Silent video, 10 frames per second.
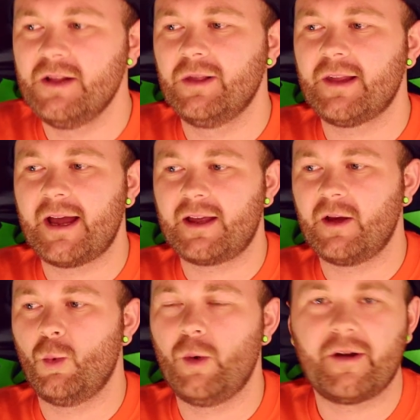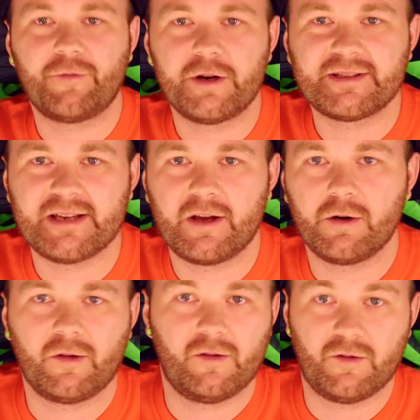like Winifred
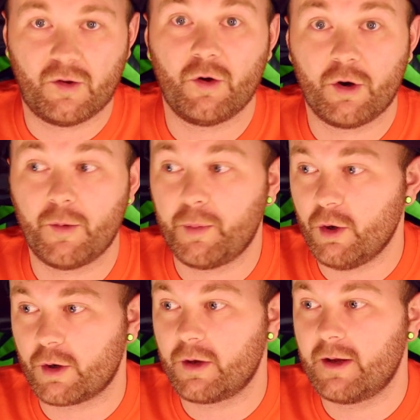singing to her book